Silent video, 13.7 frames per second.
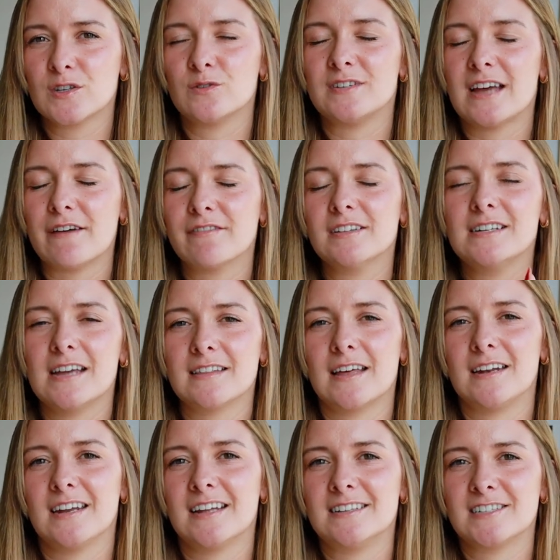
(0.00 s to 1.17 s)
so definitely take that
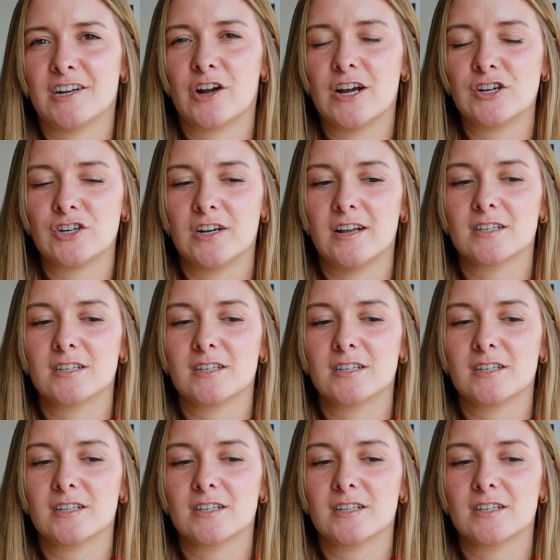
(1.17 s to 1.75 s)
into consideration,